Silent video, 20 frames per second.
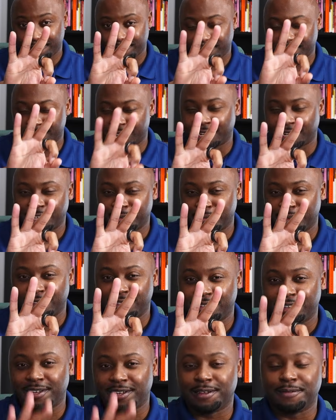9 times out of
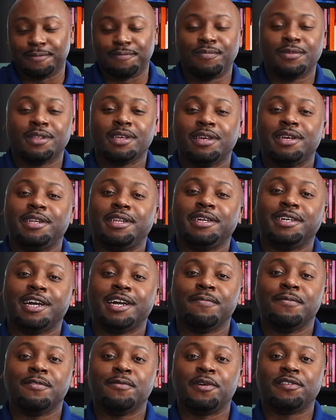10. The
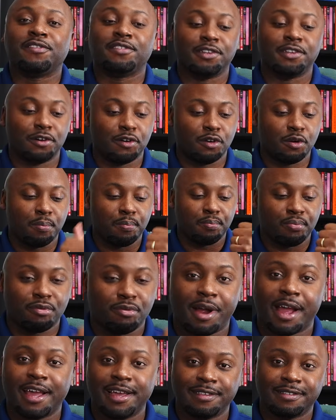government wants to know
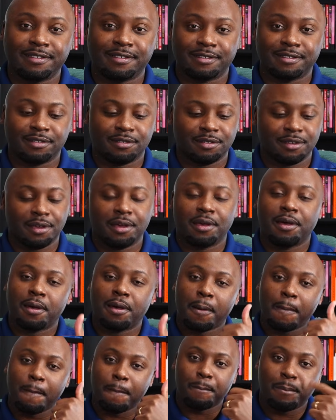price,
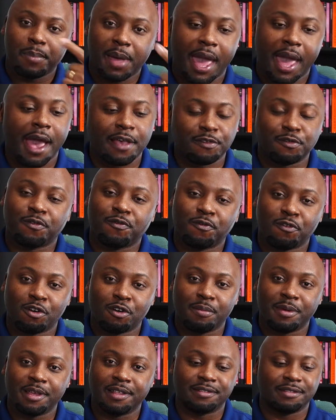past
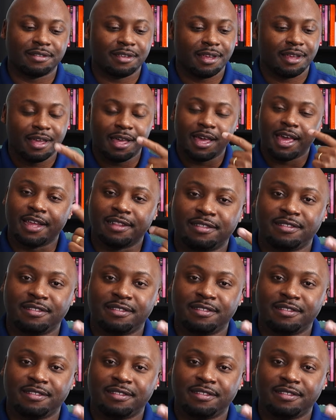performance, and